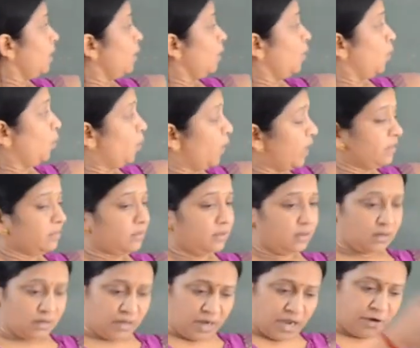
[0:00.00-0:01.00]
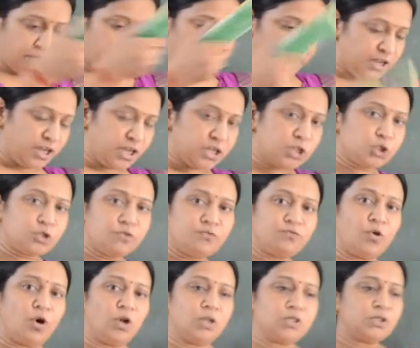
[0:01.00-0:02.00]
when a radiation
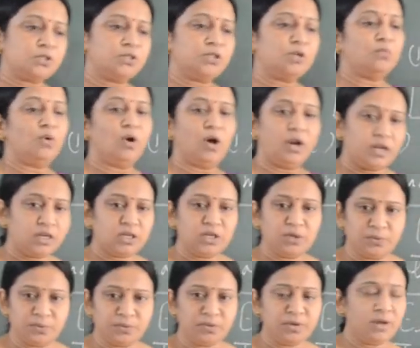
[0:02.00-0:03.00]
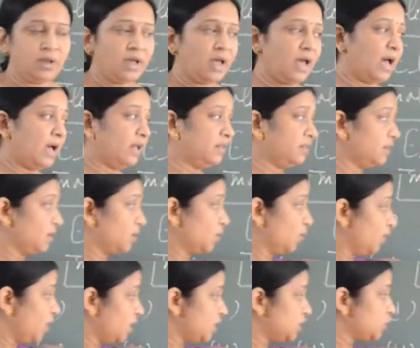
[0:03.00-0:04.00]
falls on the molecule and the
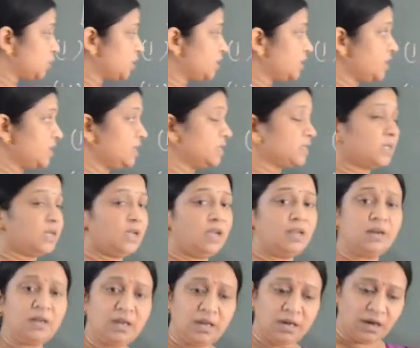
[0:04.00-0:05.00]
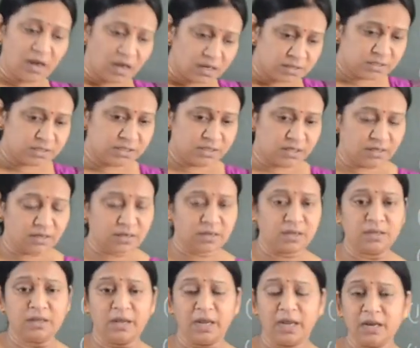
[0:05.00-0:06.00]
collision is inelastic.
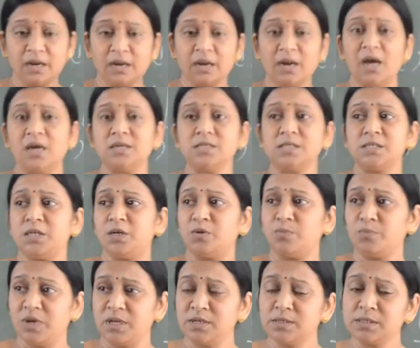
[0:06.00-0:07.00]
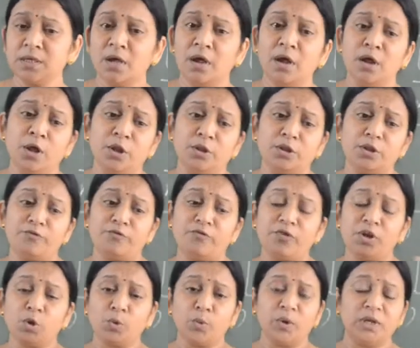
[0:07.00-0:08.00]
Inelastic means the
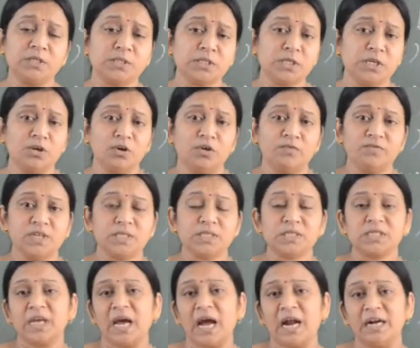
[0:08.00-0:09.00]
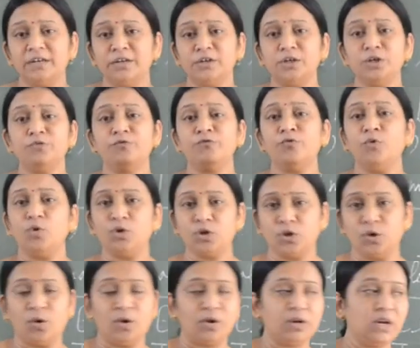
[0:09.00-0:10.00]
frequency of the scattered
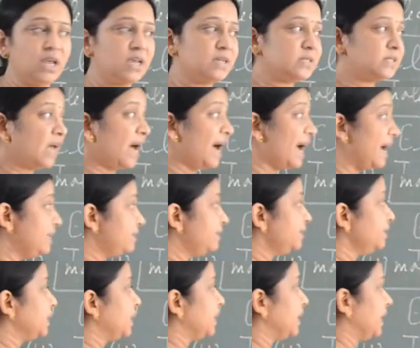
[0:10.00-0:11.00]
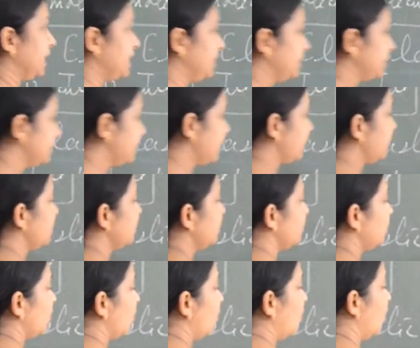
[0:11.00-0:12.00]
photon is either greater than
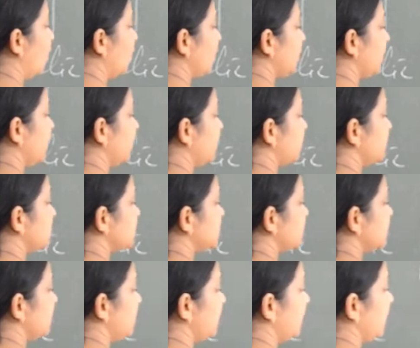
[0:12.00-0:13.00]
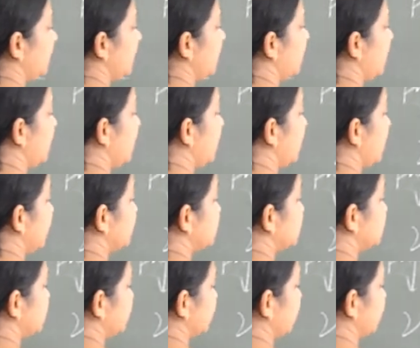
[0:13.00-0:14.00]
or it is
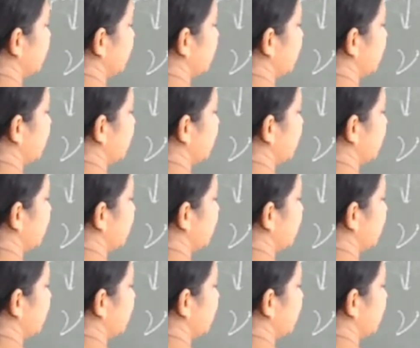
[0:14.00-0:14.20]
less than